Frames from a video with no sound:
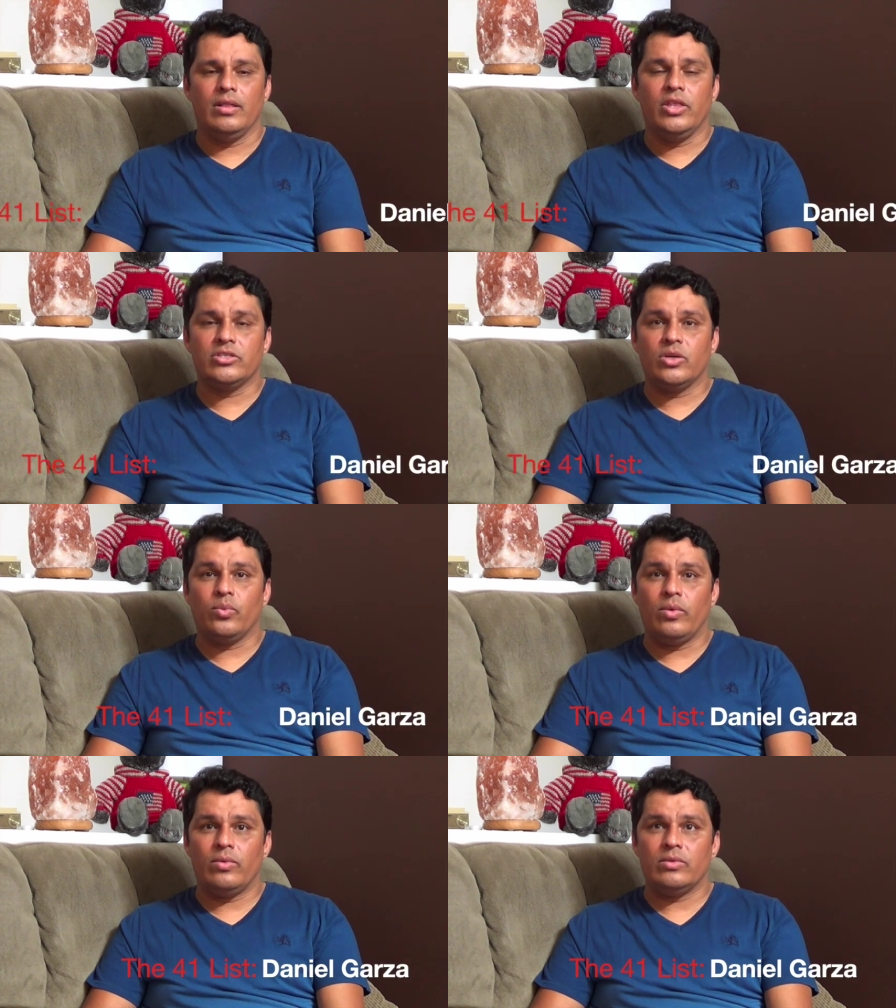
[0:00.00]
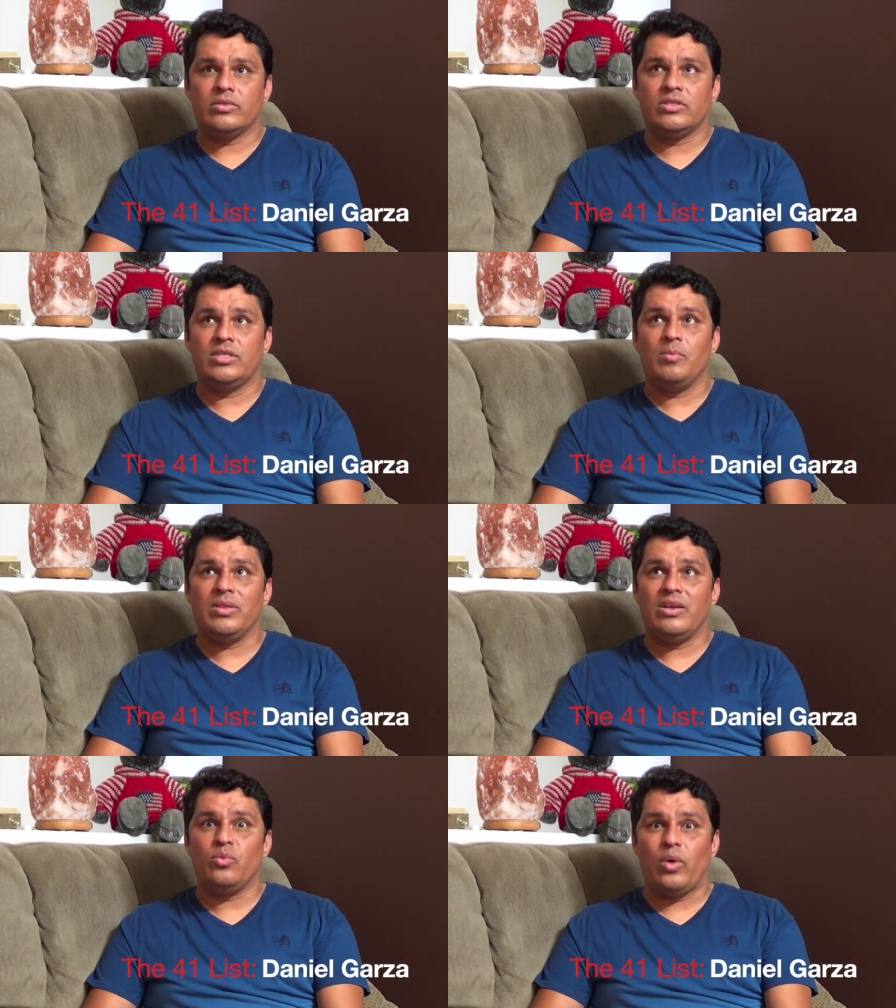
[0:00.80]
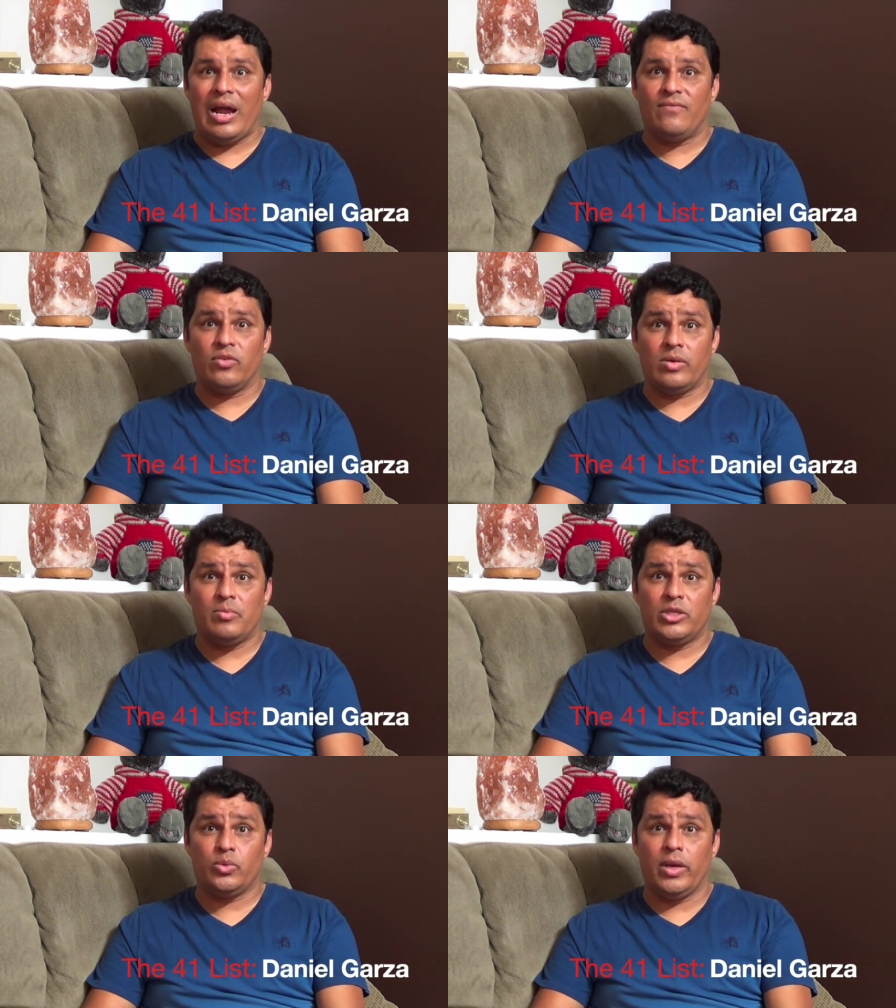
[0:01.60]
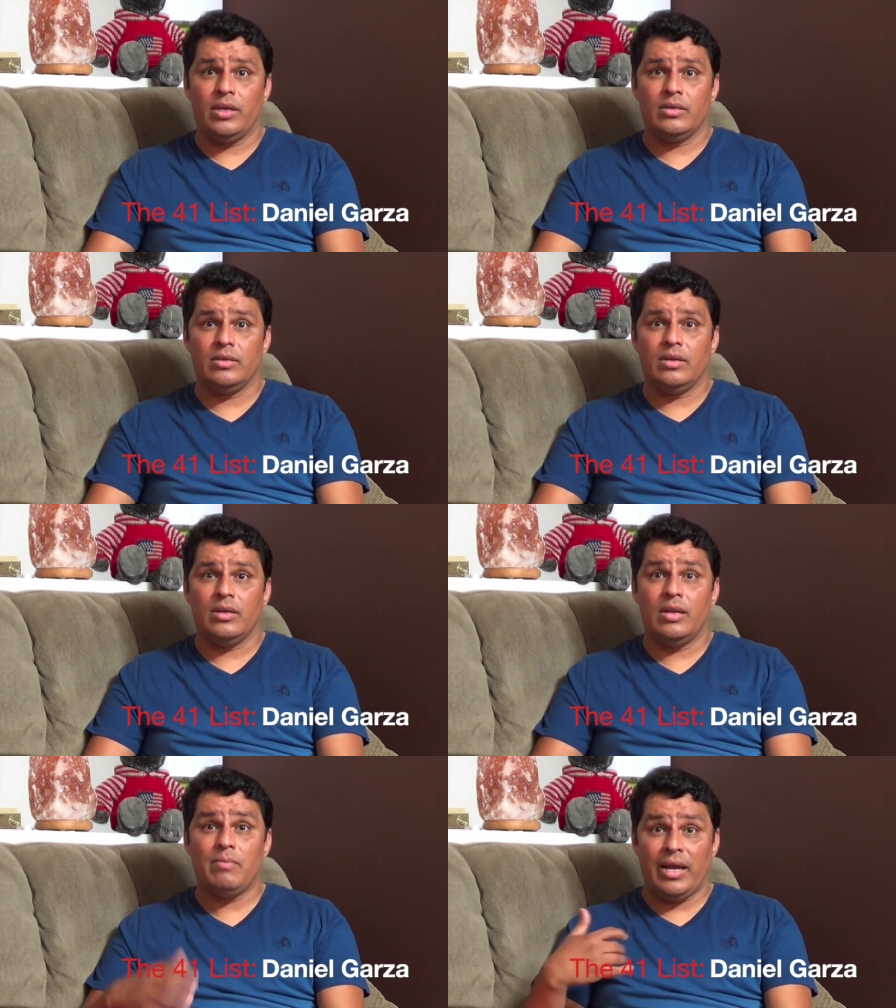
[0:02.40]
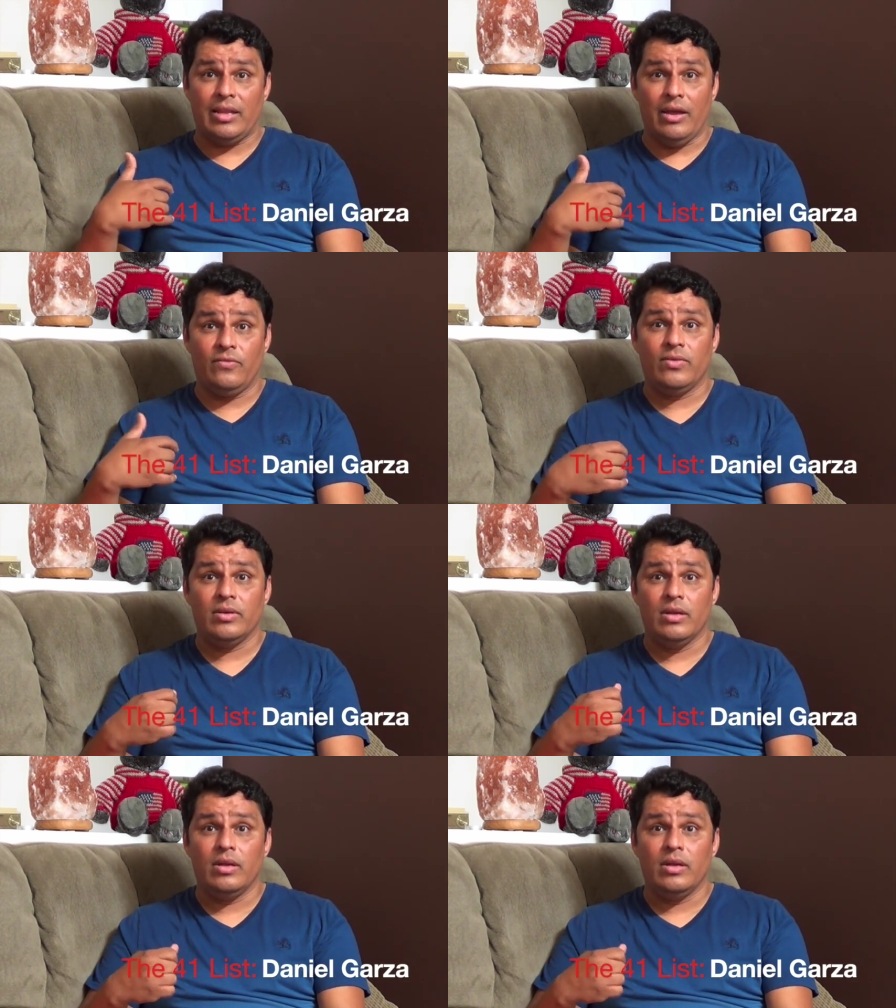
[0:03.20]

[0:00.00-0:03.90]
There's a sibling rivalry between, in my life,